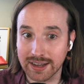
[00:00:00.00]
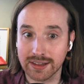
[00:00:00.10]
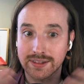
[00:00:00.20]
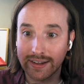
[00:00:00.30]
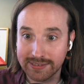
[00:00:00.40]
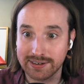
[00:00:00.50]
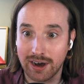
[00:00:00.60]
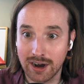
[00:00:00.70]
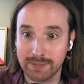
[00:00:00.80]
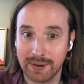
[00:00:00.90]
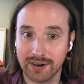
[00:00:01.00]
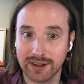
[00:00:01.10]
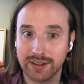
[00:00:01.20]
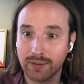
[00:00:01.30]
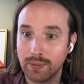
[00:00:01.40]
Like, let's talk about
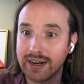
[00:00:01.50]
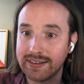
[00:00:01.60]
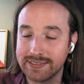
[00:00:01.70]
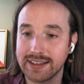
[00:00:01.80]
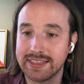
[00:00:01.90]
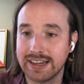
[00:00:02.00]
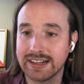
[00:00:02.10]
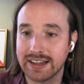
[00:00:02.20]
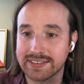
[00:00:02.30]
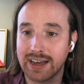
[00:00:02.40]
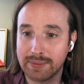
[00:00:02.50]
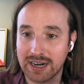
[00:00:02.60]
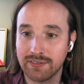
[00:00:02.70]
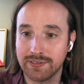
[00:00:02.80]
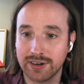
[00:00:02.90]
it. Like, what is yes. the thing that's
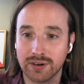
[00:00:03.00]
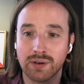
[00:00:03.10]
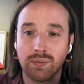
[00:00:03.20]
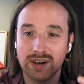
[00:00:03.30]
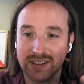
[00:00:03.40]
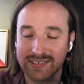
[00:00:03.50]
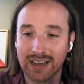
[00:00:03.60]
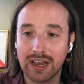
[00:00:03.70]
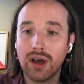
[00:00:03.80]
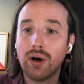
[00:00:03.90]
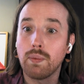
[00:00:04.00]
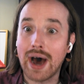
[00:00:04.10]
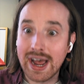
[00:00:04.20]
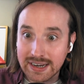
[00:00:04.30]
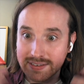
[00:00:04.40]
coming up for you, or what is,
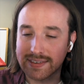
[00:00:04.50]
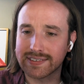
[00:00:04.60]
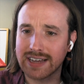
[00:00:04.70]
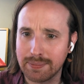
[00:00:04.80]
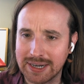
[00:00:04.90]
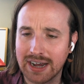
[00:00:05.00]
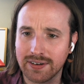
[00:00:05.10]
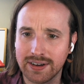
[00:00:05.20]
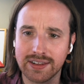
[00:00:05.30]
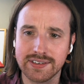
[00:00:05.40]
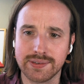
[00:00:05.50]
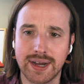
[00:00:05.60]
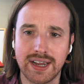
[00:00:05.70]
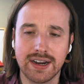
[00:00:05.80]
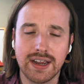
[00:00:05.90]
why is this coming out in this
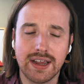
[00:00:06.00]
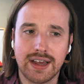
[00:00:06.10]
way?